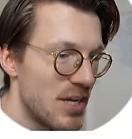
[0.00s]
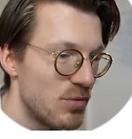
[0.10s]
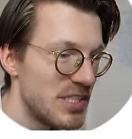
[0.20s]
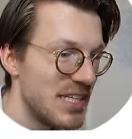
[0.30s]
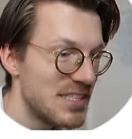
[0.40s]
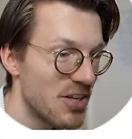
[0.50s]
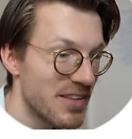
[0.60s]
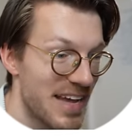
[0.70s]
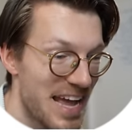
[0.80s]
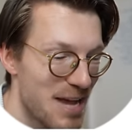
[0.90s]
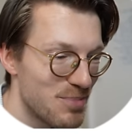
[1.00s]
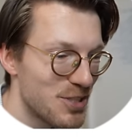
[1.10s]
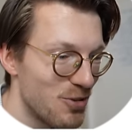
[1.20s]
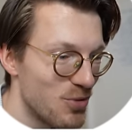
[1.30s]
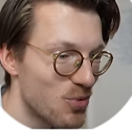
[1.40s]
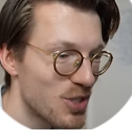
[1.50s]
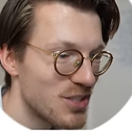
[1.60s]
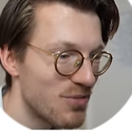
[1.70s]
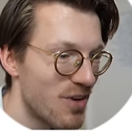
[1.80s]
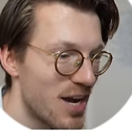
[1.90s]
we see it's not the absolute
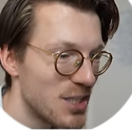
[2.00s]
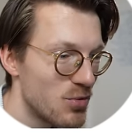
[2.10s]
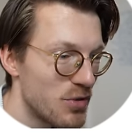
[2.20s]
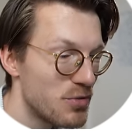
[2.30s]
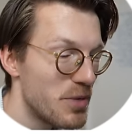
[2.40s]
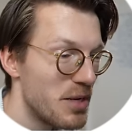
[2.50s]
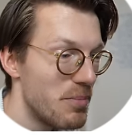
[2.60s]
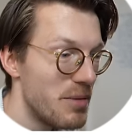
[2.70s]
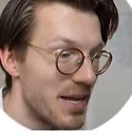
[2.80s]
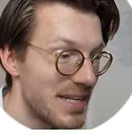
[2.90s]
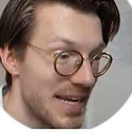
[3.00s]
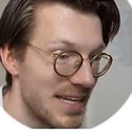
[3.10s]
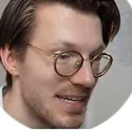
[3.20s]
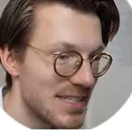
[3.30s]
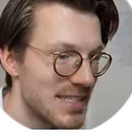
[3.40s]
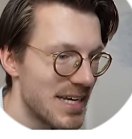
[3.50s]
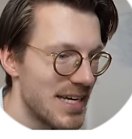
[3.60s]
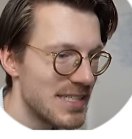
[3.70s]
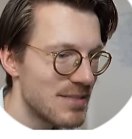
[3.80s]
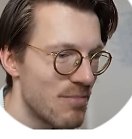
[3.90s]
worst device, which would be the Mi Band 8 in this
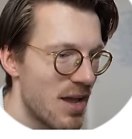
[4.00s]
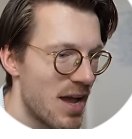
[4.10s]
case.